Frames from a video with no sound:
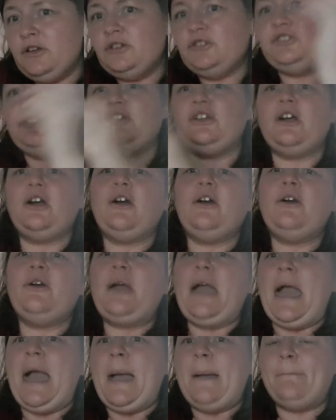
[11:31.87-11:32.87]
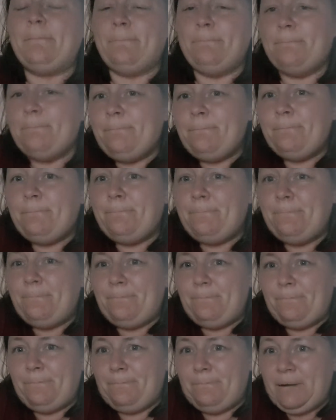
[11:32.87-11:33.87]
to go and
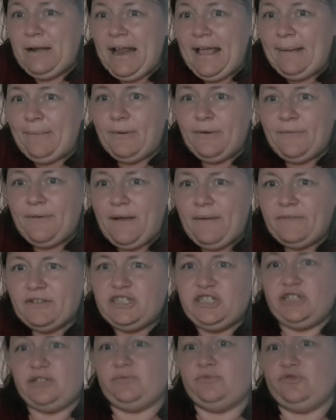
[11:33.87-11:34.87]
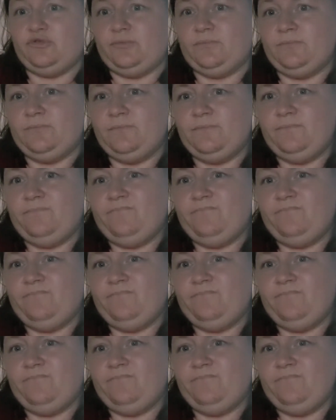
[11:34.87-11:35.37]
play with other children.